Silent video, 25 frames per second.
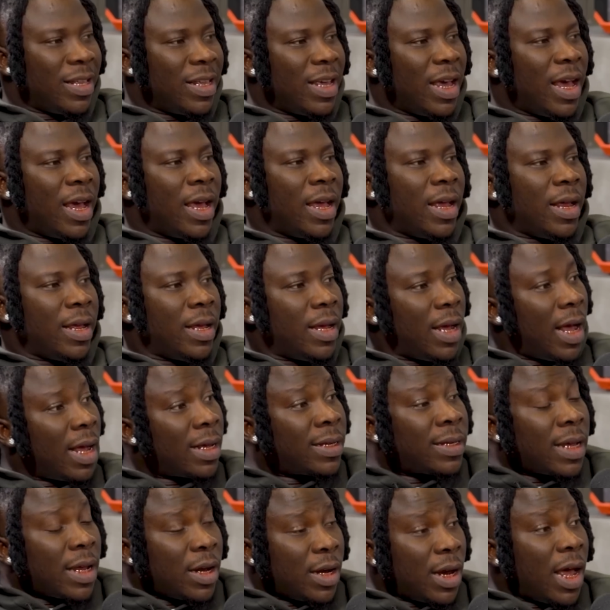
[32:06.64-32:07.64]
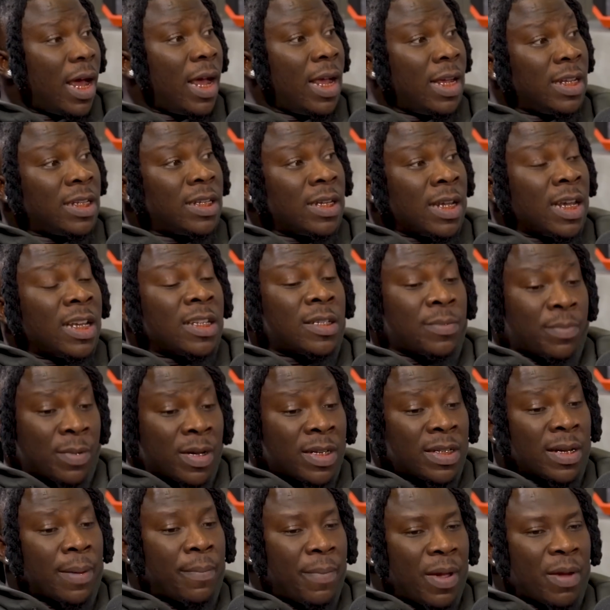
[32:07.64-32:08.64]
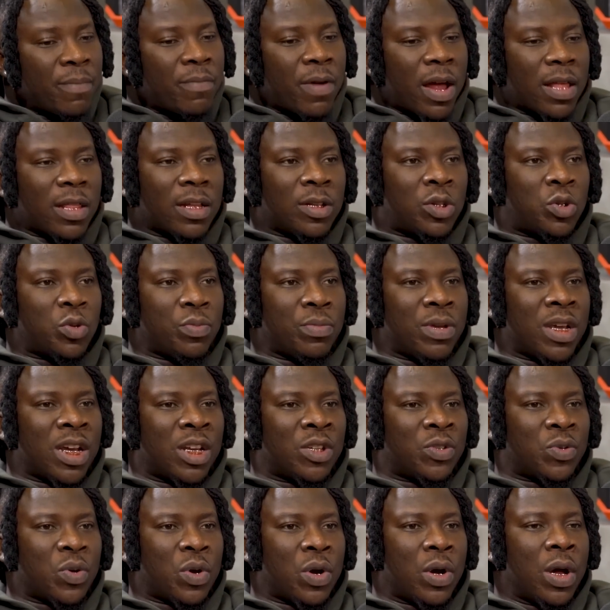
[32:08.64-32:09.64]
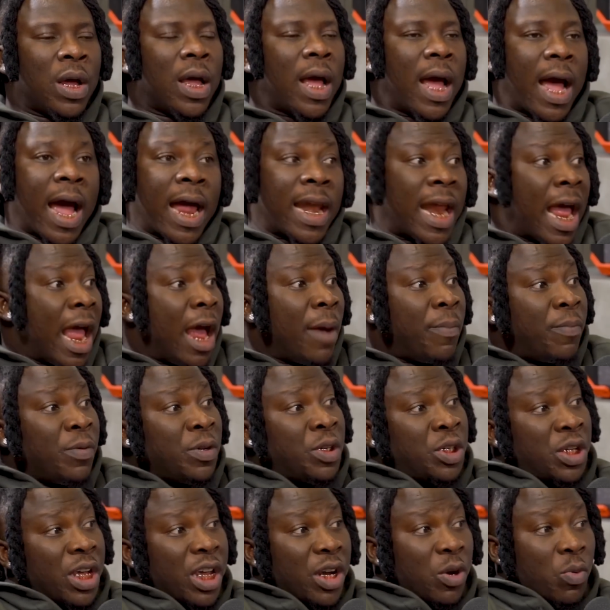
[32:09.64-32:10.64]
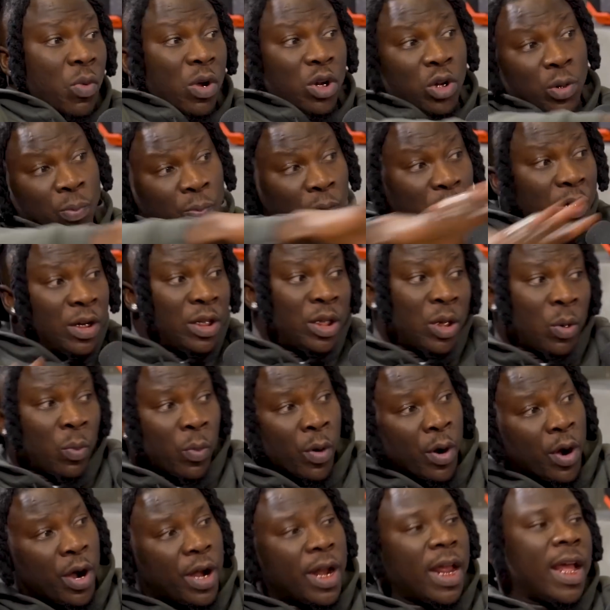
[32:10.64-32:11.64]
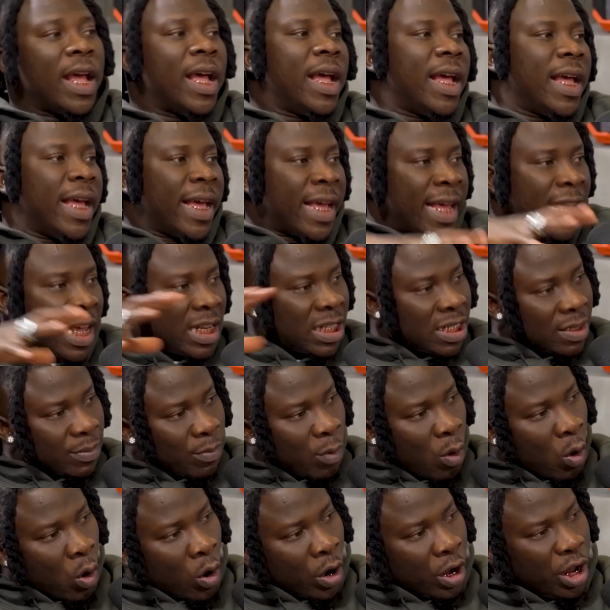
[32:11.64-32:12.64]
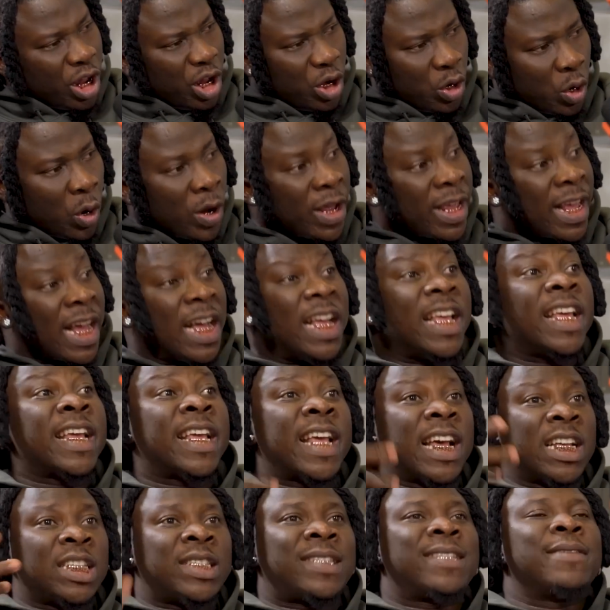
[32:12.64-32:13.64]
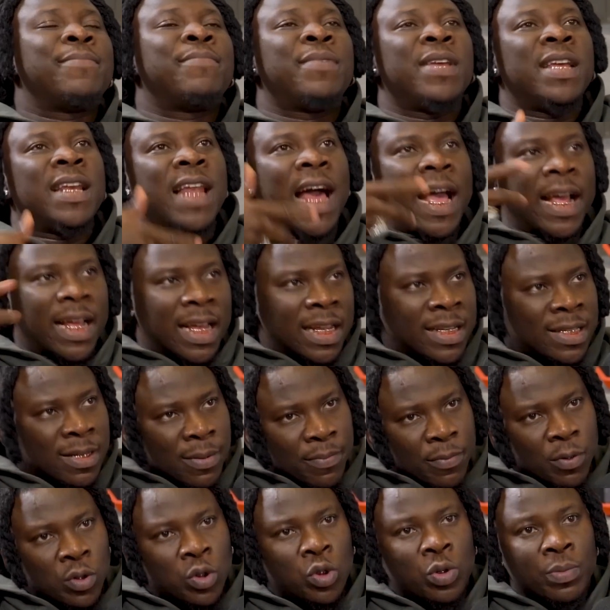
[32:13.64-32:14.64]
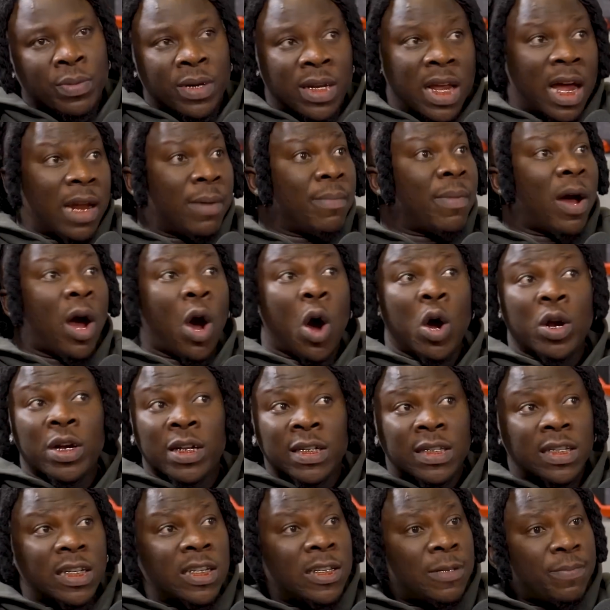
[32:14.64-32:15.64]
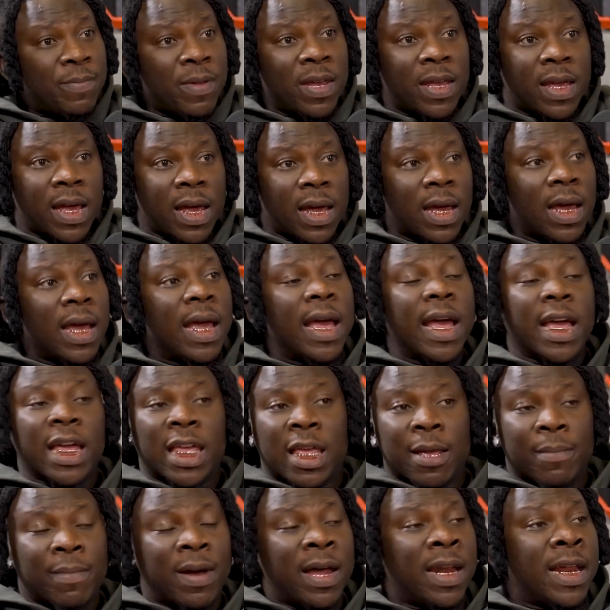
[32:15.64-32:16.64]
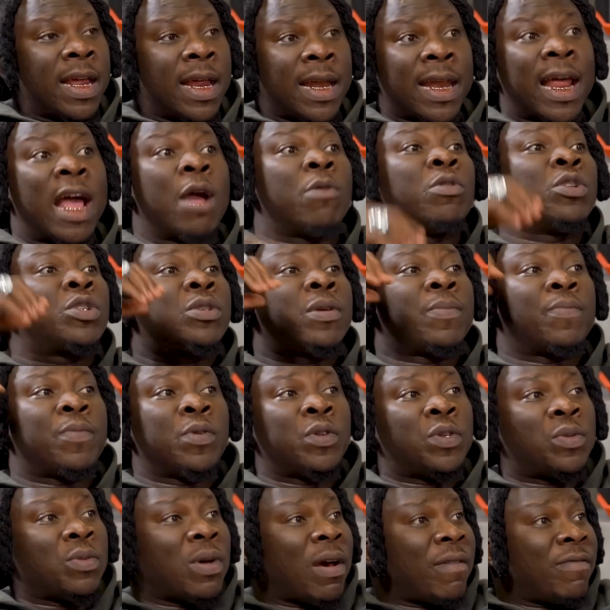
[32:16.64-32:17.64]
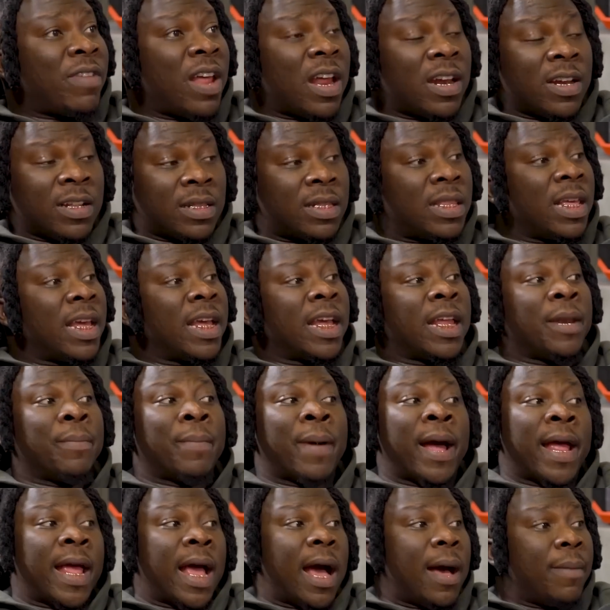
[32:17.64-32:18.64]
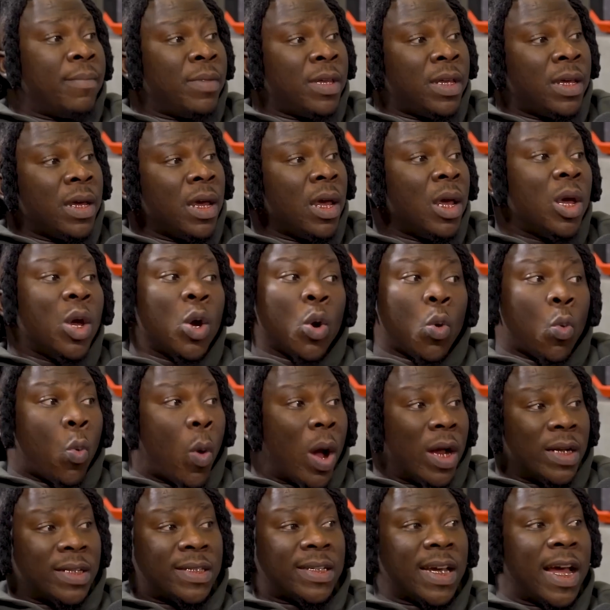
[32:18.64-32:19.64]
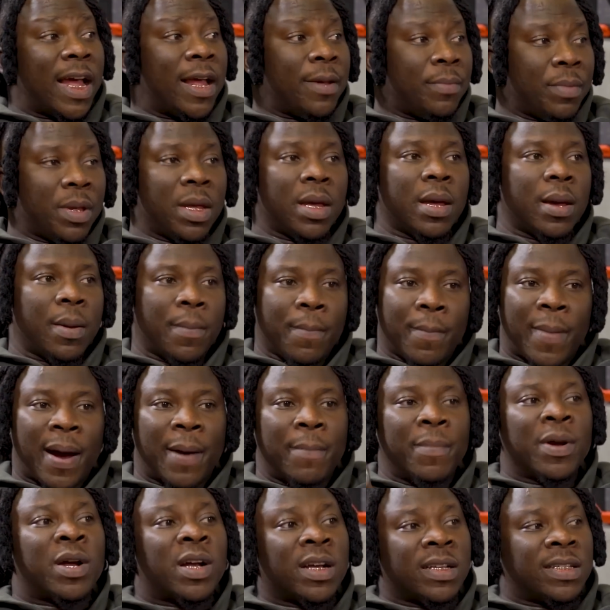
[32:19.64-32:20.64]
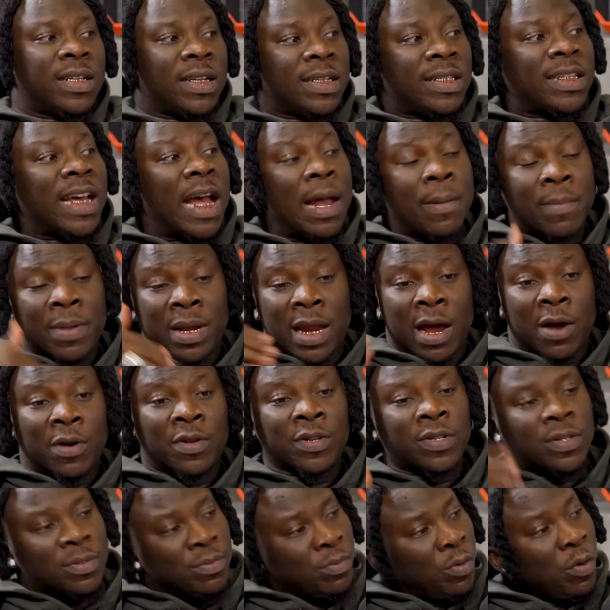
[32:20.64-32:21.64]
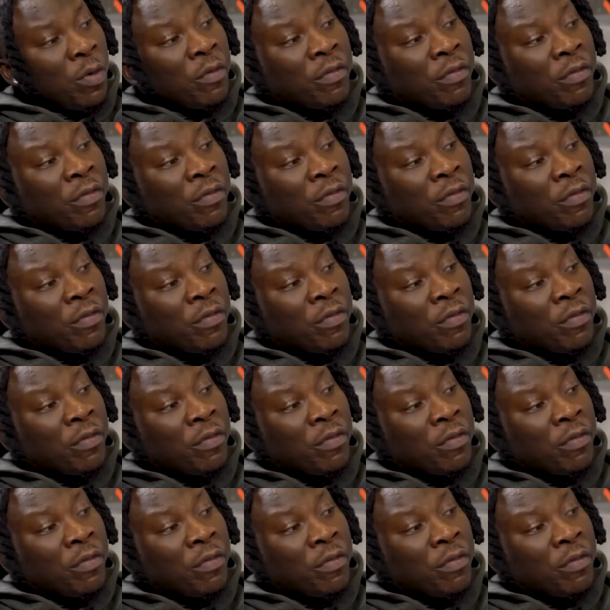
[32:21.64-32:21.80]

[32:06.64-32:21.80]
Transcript: yo, work yeah, with Stonebwoy. No, he's, he's, he's, a big brother to okay. me as well. And I appreciate it. When you put in the word, it gets more, you know, yeah. it, get, it, gets to be like it's supposed to be done. But honestly speaking, Ky-Mani and I were supposed to have done a thing in Miami yeah. one time. But because of timing, I was